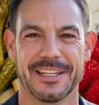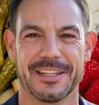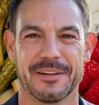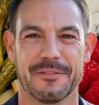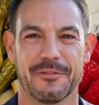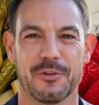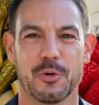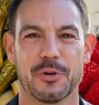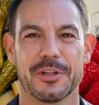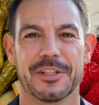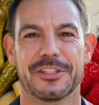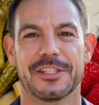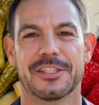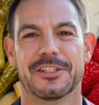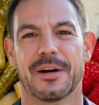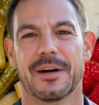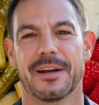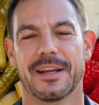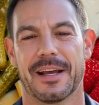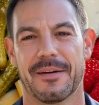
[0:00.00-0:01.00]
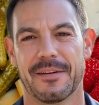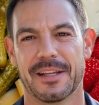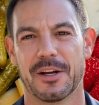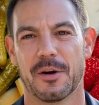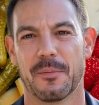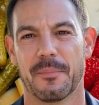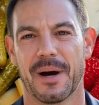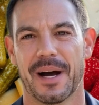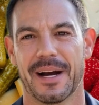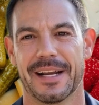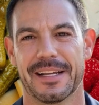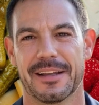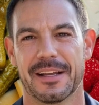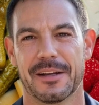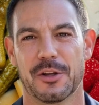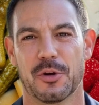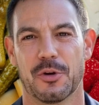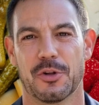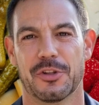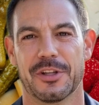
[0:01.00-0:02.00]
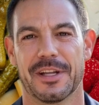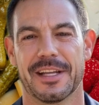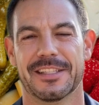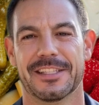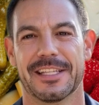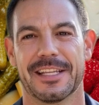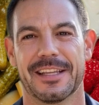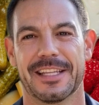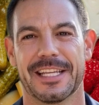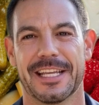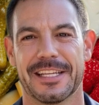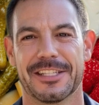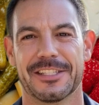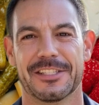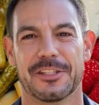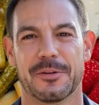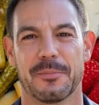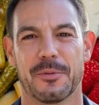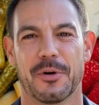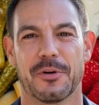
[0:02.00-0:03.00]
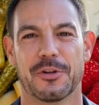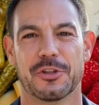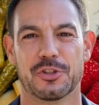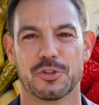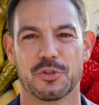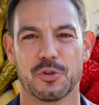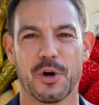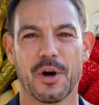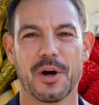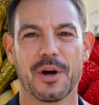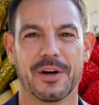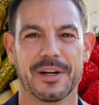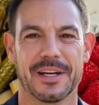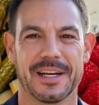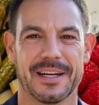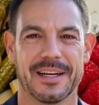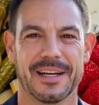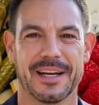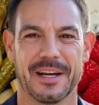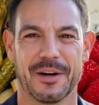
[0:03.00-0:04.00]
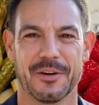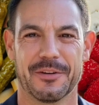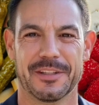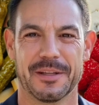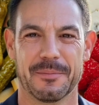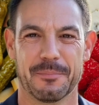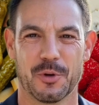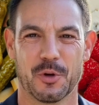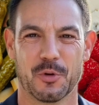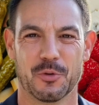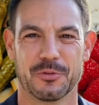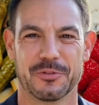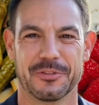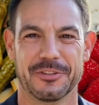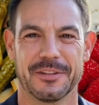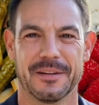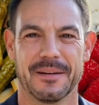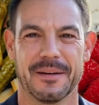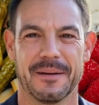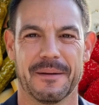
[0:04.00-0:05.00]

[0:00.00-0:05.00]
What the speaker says: that focuses on giving your body the nutrients it needs to build strong, healthy bones.